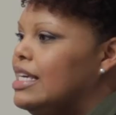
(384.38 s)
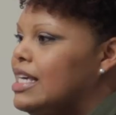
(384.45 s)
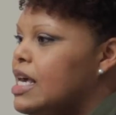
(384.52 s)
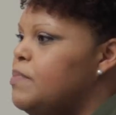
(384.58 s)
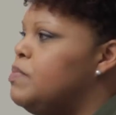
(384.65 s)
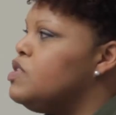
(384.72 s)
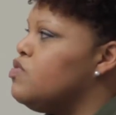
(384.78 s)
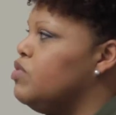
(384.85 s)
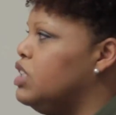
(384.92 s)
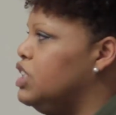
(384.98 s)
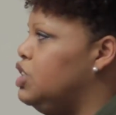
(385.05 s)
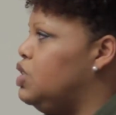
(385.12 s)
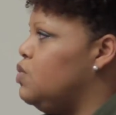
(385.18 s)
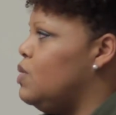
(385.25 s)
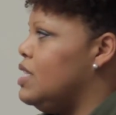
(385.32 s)
KIPP is
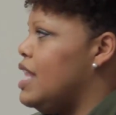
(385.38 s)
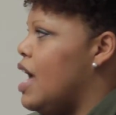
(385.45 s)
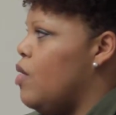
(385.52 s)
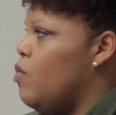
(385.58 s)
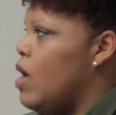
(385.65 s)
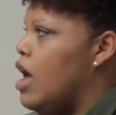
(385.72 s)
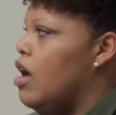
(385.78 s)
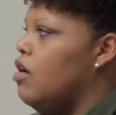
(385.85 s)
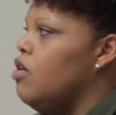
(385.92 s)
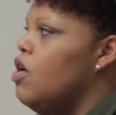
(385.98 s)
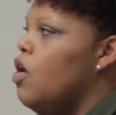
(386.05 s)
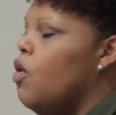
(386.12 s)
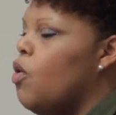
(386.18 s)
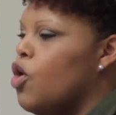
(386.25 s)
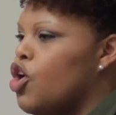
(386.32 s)
really doing that well,
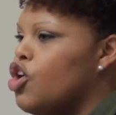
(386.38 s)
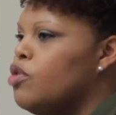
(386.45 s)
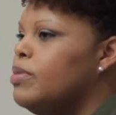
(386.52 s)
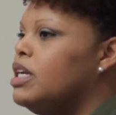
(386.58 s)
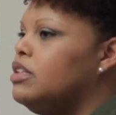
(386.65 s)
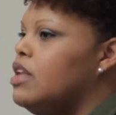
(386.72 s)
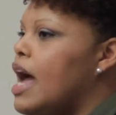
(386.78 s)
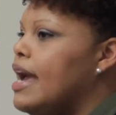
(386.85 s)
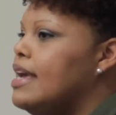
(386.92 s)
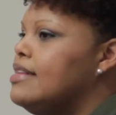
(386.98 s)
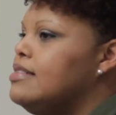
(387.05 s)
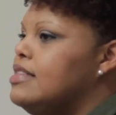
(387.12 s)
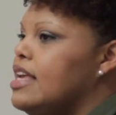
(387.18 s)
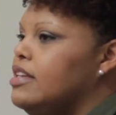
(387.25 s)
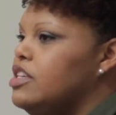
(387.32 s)
or Urban
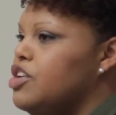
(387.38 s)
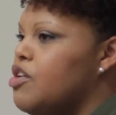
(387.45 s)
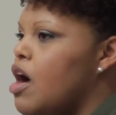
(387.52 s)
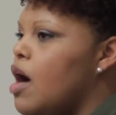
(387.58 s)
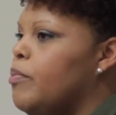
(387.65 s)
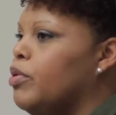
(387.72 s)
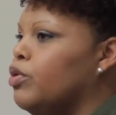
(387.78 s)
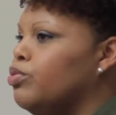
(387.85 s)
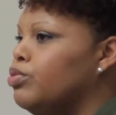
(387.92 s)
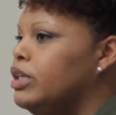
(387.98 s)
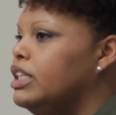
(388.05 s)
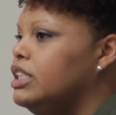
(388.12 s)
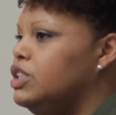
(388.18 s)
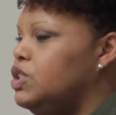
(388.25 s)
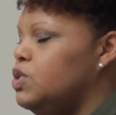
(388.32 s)
Alliance and Year Up are
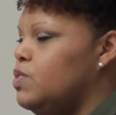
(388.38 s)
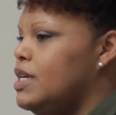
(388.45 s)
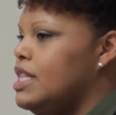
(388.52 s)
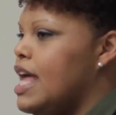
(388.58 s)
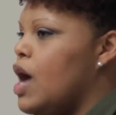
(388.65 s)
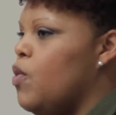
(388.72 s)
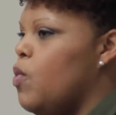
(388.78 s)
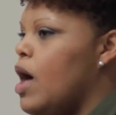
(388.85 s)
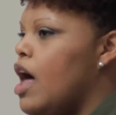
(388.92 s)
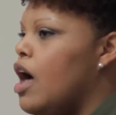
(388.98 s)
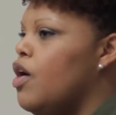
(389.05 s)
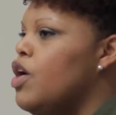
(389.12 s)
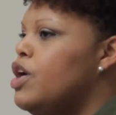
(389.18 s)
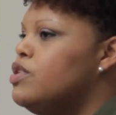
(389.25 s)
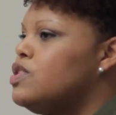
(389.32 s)
really doing that
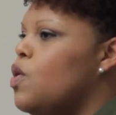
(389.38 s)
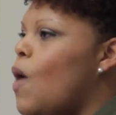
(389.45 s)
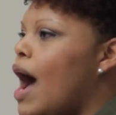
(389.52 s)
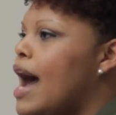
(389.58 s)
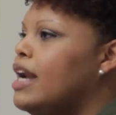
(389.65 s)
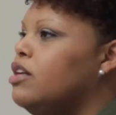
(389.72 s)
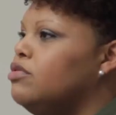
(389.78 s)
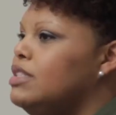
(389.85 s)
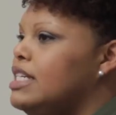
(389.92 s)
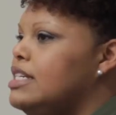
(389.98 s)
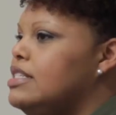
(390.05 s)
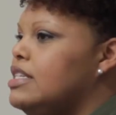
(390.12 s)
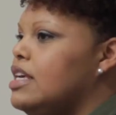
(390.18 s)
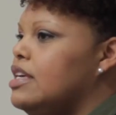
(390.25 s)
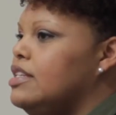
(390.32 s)
well. So I don't
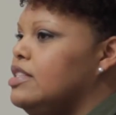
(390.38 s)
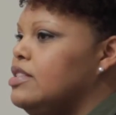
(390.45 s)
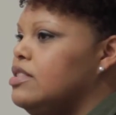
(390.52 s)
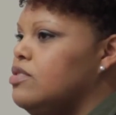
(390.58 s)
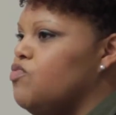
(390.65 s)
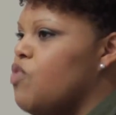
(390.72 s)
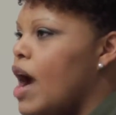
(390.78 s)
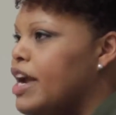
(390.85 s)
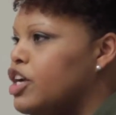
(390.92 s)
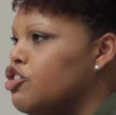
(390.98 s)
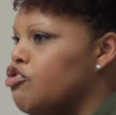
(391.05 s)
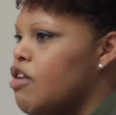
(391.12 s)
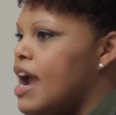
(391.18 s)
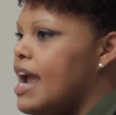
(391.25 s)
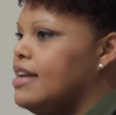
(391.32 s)
need to write a
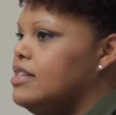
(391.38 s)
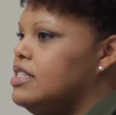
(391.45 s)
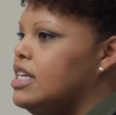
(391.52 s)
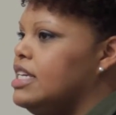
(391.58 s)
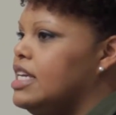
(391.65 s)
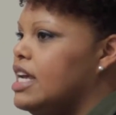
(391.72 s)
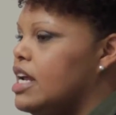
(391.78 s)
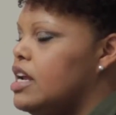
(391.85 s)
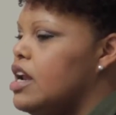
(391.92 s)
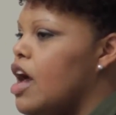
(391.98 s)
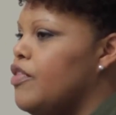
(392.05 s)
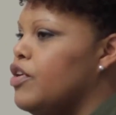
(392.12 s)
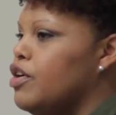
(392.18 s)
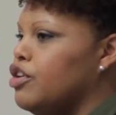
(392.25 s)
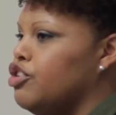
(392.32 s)
grant to get
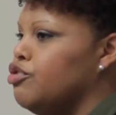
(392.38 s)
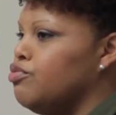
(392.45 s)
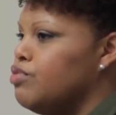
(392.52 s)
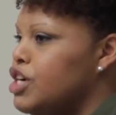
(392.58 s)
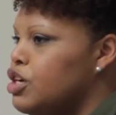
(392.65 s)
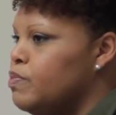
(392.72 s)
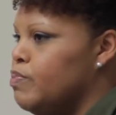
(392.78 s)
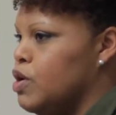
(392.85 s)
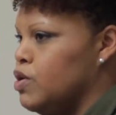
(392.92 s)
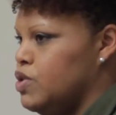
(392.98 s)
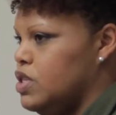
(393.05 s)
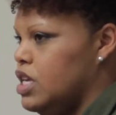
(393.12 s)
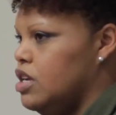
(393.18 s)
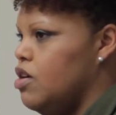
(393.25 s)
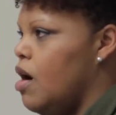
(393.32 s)
another career
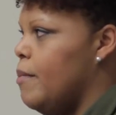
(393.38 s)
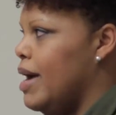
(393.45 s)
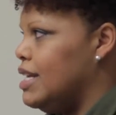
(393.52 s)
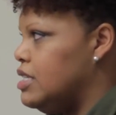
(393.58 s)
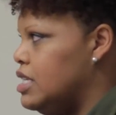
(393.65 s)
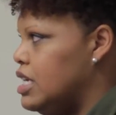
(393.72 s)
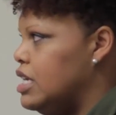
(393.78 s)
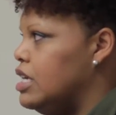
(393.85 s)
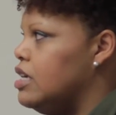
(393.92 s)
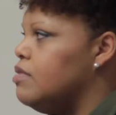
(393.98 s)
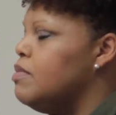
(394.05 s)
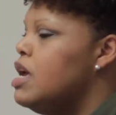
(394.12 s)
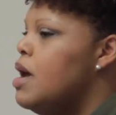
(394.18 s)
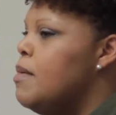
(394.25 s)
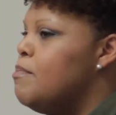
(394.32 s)
person on my
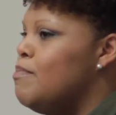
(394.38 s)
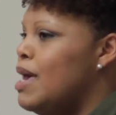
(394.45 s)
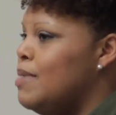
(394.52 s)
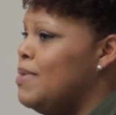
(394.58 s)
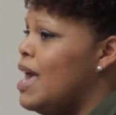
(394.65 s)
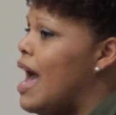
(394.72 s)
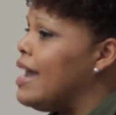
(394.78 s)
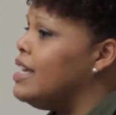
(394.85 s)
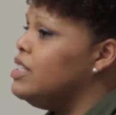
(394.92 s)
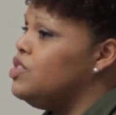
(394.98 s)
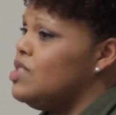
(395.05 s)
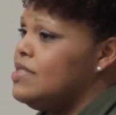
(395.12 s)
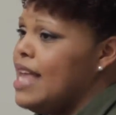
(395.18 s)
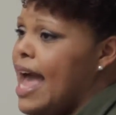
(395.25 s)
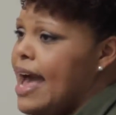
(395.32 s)
team. Maybe I can
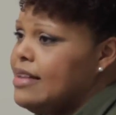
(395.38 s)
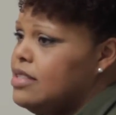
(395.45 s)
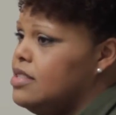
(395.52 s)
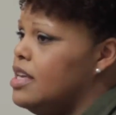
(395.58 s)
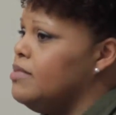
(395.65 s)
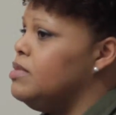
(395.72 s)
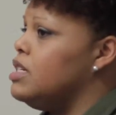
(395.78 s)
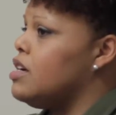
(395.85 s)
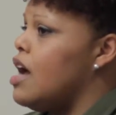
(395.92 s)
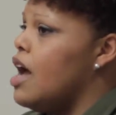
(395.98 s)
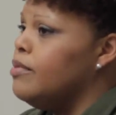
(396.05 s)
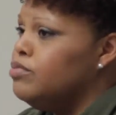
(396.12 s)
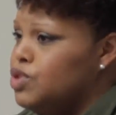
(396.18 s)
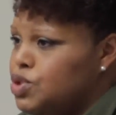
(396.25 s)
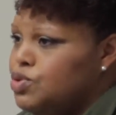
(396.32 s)
just ask them to
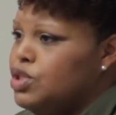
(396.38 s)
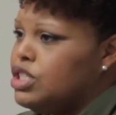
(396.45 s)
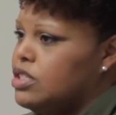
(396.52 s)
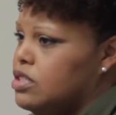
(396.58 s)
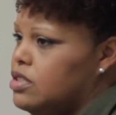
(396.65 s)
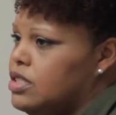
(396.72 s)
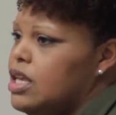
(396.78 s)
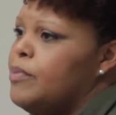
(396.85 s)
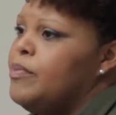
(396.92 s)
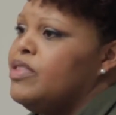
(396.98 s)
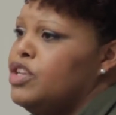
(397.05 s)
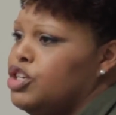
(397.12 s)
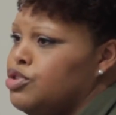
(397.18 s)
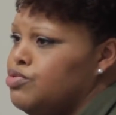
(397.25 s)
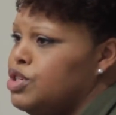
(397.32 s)
come do some of
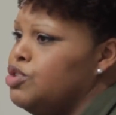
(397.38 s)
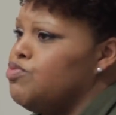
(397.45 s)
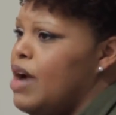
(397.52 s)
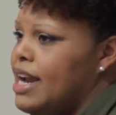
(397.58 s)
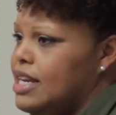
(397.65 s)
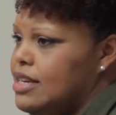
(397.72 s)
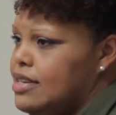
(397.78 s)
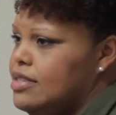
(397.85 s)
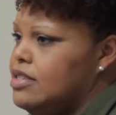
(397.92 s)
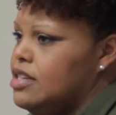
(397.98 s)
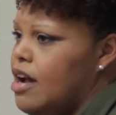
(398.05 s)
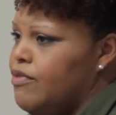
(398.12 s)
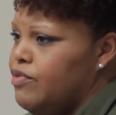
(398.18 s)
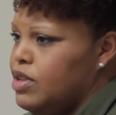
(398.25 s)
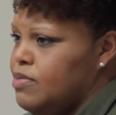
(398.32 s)
the career readiness
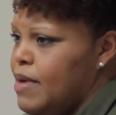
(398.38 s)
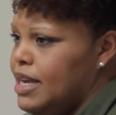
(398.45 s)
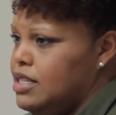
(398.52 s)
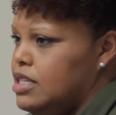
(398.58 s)
stuff with my